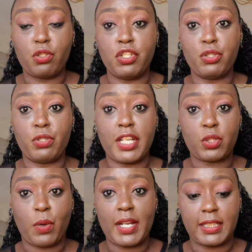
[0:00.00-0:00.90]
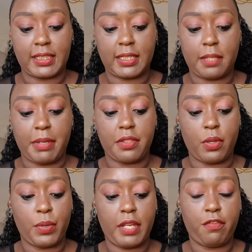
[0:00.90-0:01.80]
new networks, by the
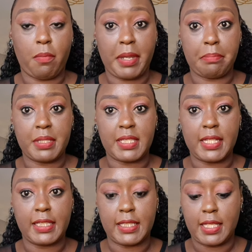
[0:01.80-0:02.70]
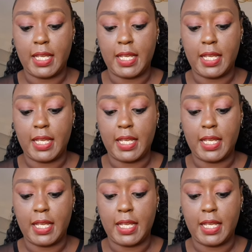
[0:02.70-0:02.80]
way, for my business.